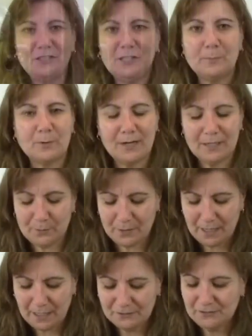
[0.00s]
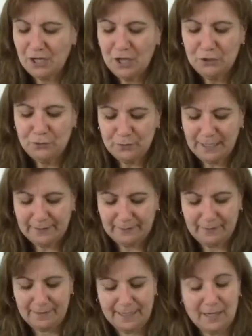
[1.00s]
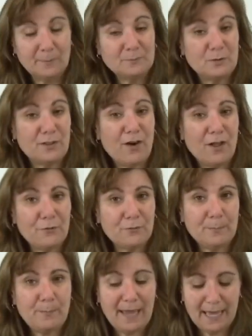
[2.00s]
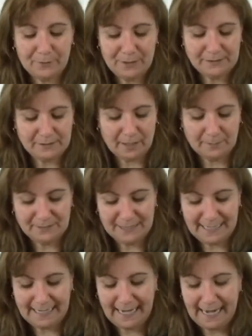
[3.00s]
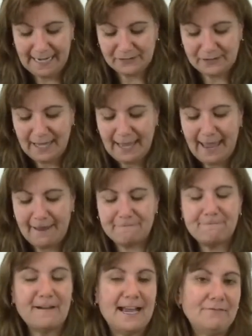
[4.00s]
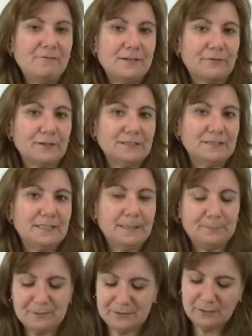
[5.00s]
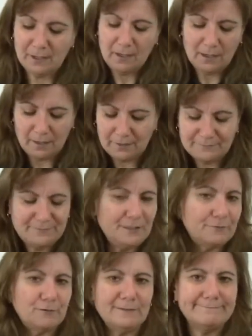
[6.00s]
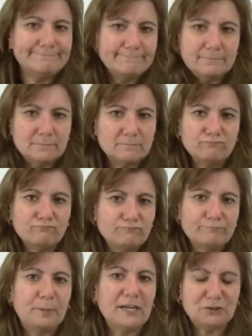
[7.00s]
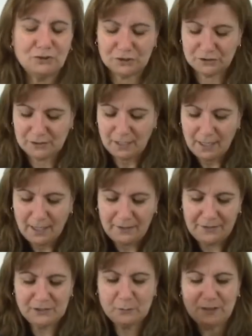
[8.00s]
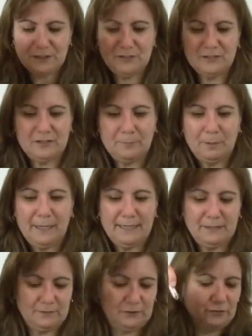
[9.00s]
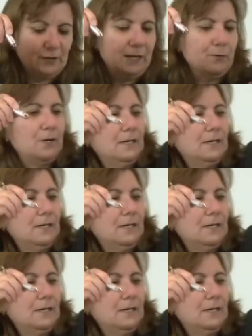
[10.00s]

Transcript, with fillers: it cheaper anywhere else. You get, it comes with all three batteries, it comes in a case, and five different tips of different pictures. This one is just the plain straight